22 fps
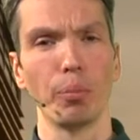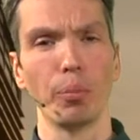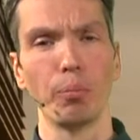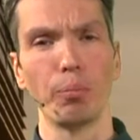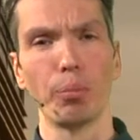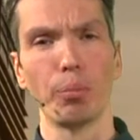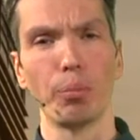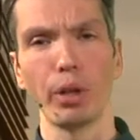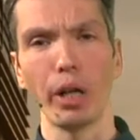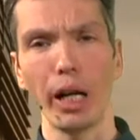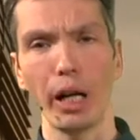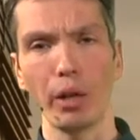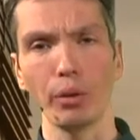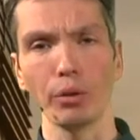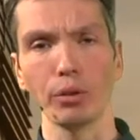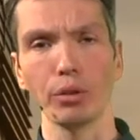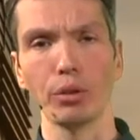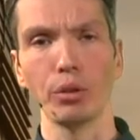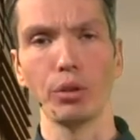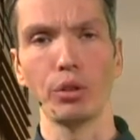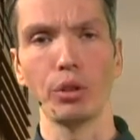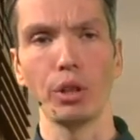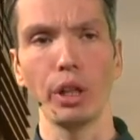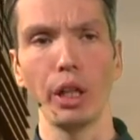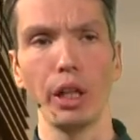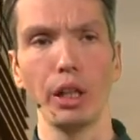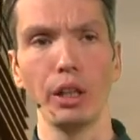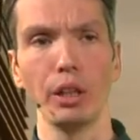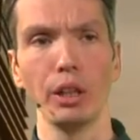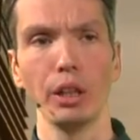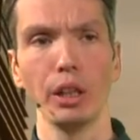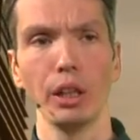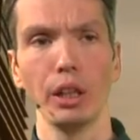proud to
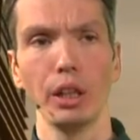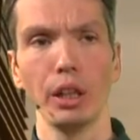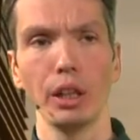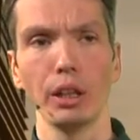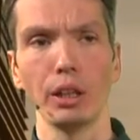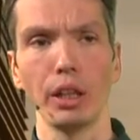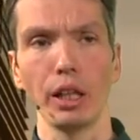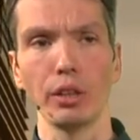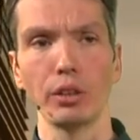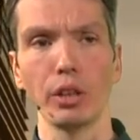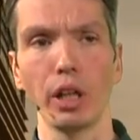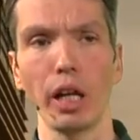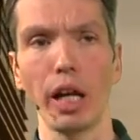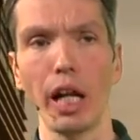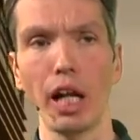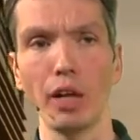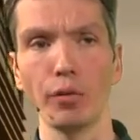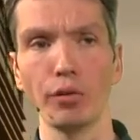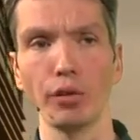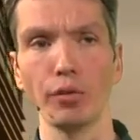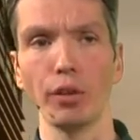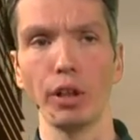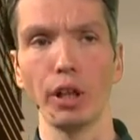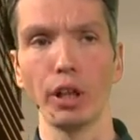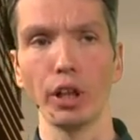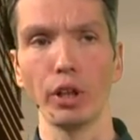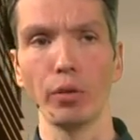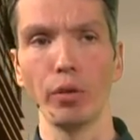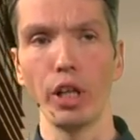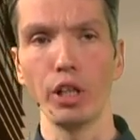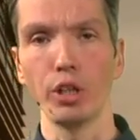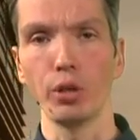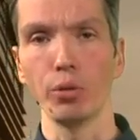say that half of our
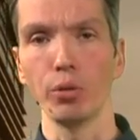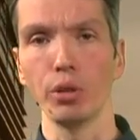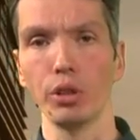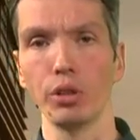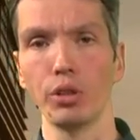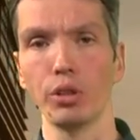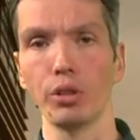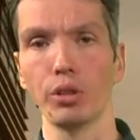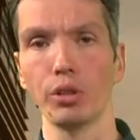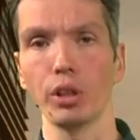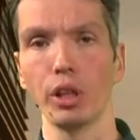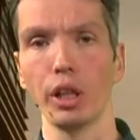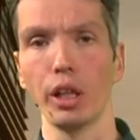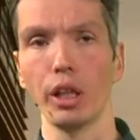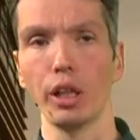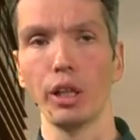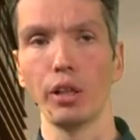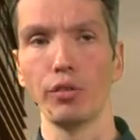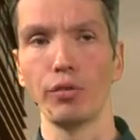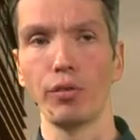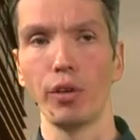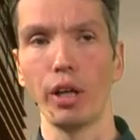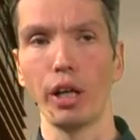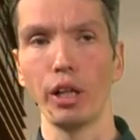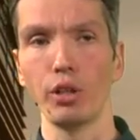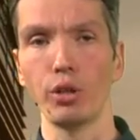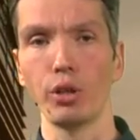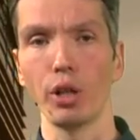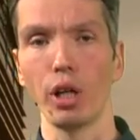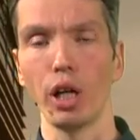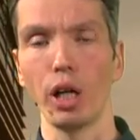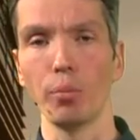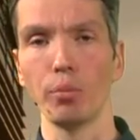graduates find
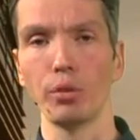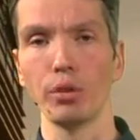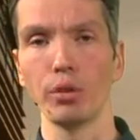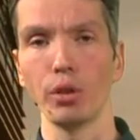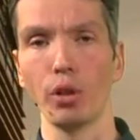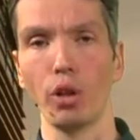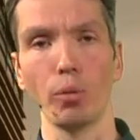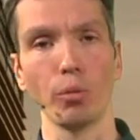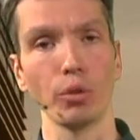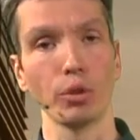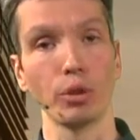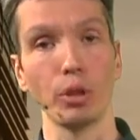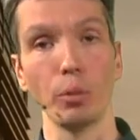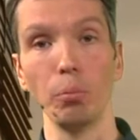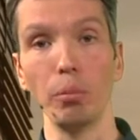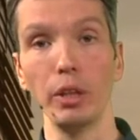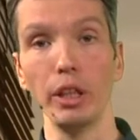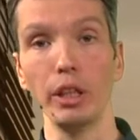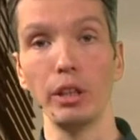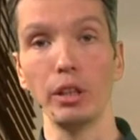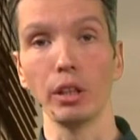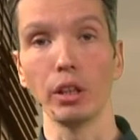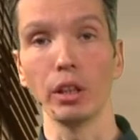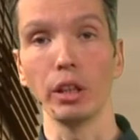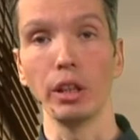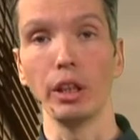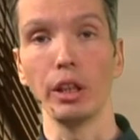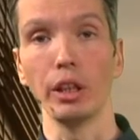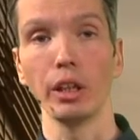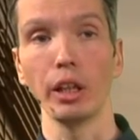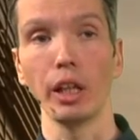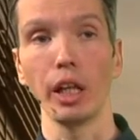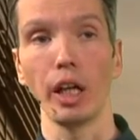jobs almost
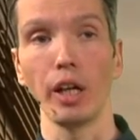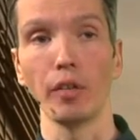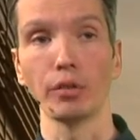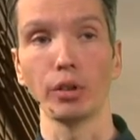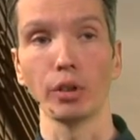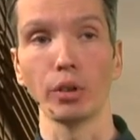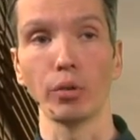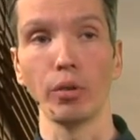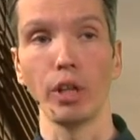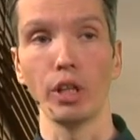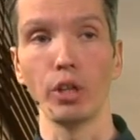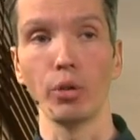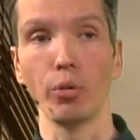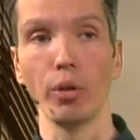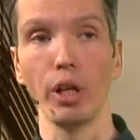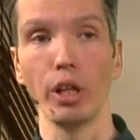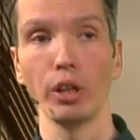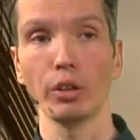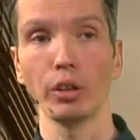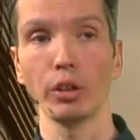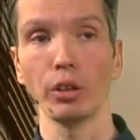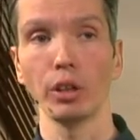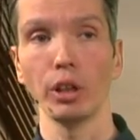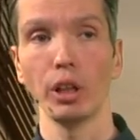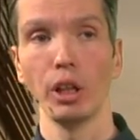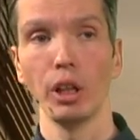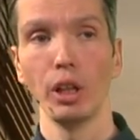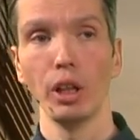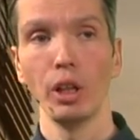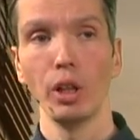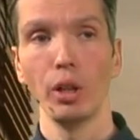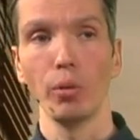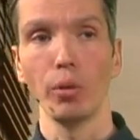immediately after graduation,
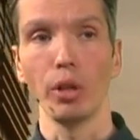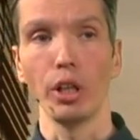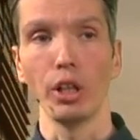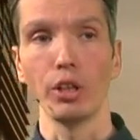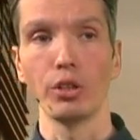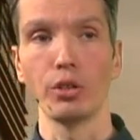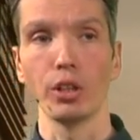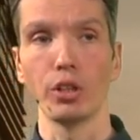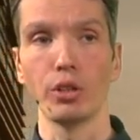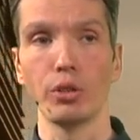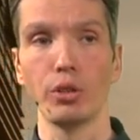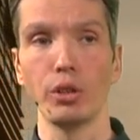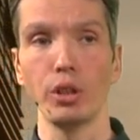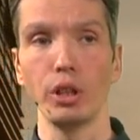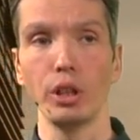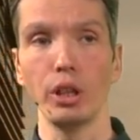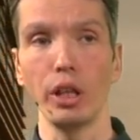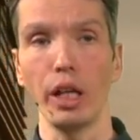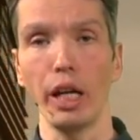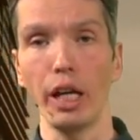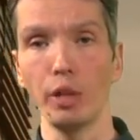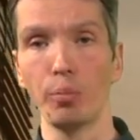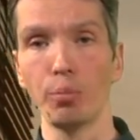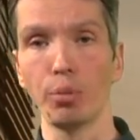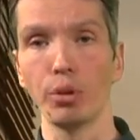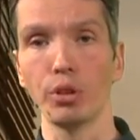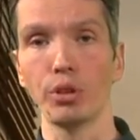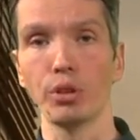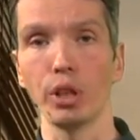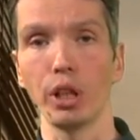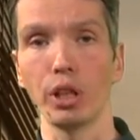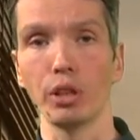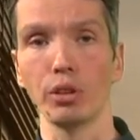whereas
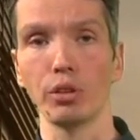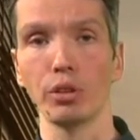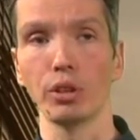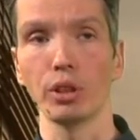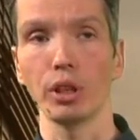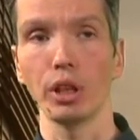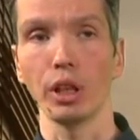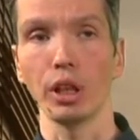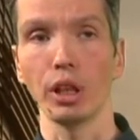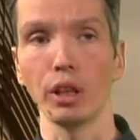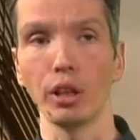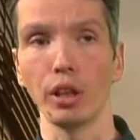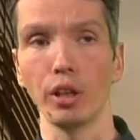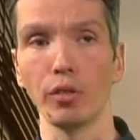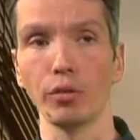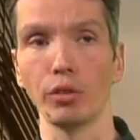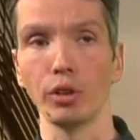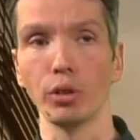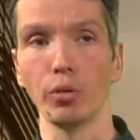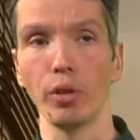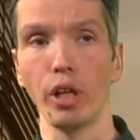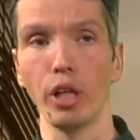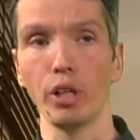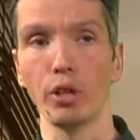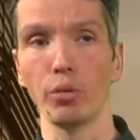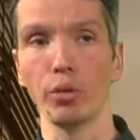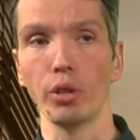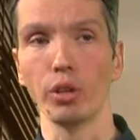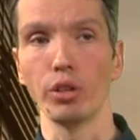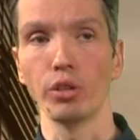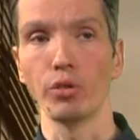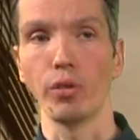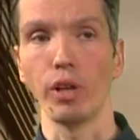68% of the
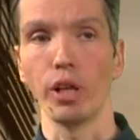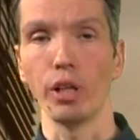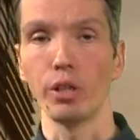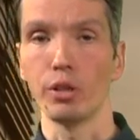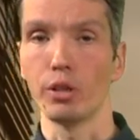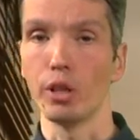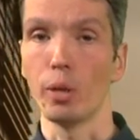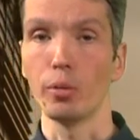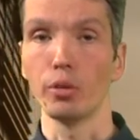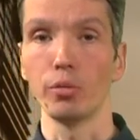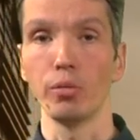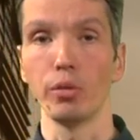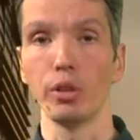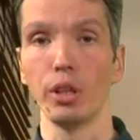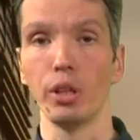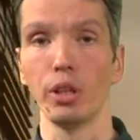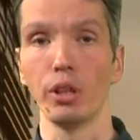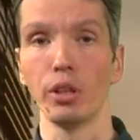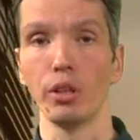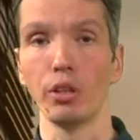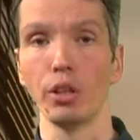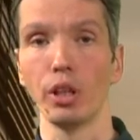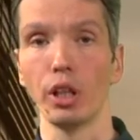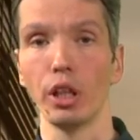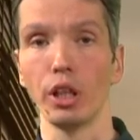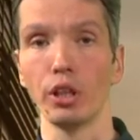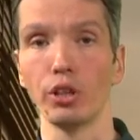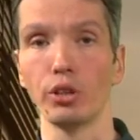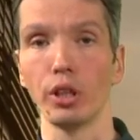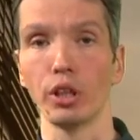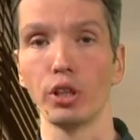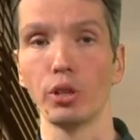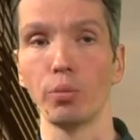graduates find jobs within
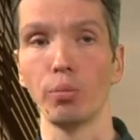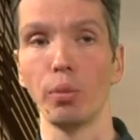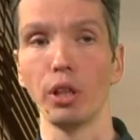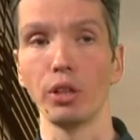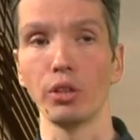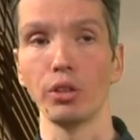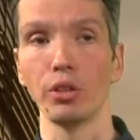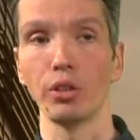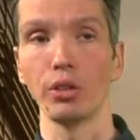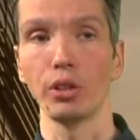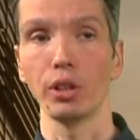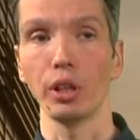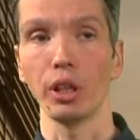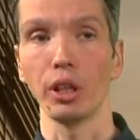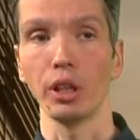6 months